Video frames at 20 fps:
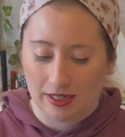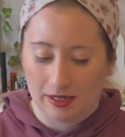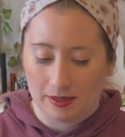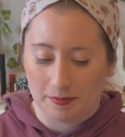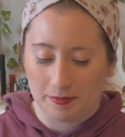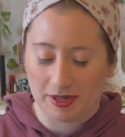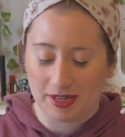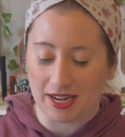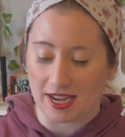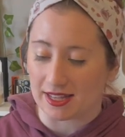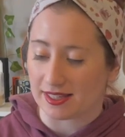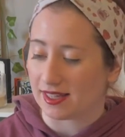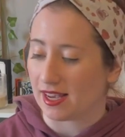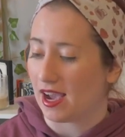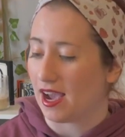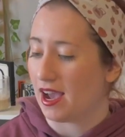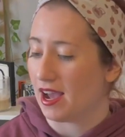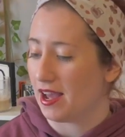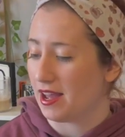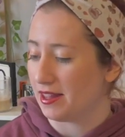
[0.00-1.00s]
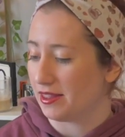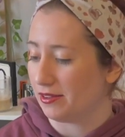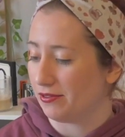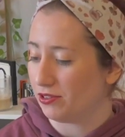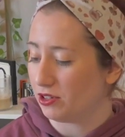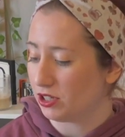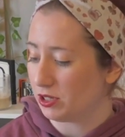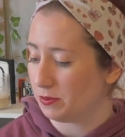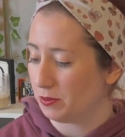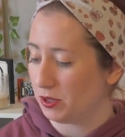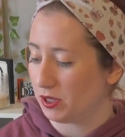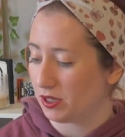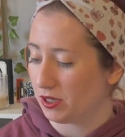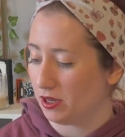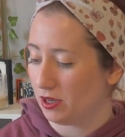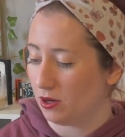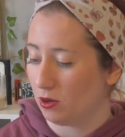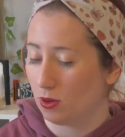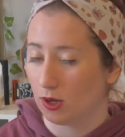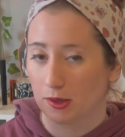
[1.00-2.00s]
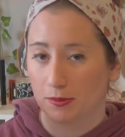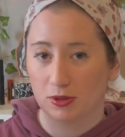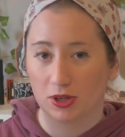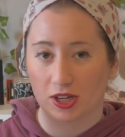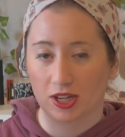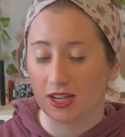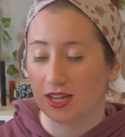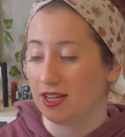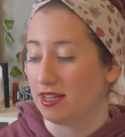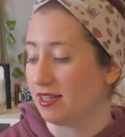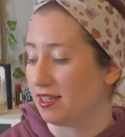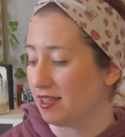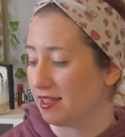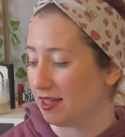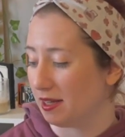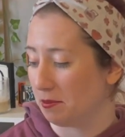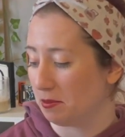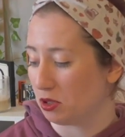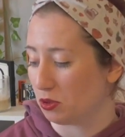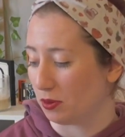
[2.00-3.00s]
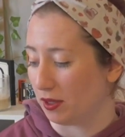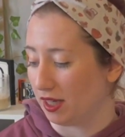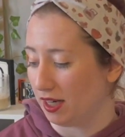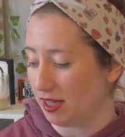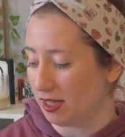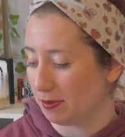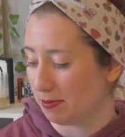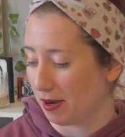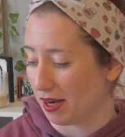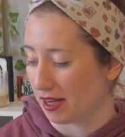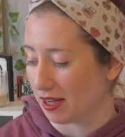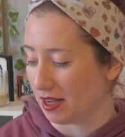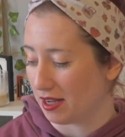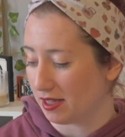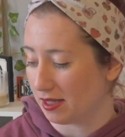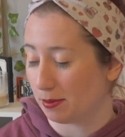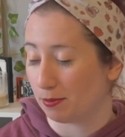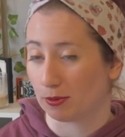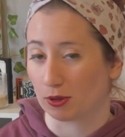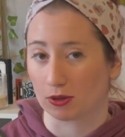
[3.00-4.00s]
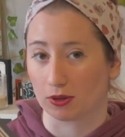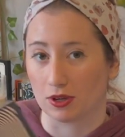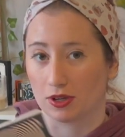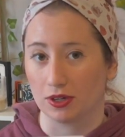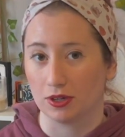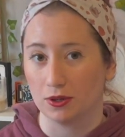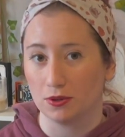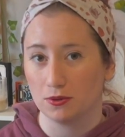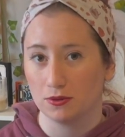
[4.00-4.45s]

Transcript: But yes, the first horror book, is This Thing Between Us by Gus Marano.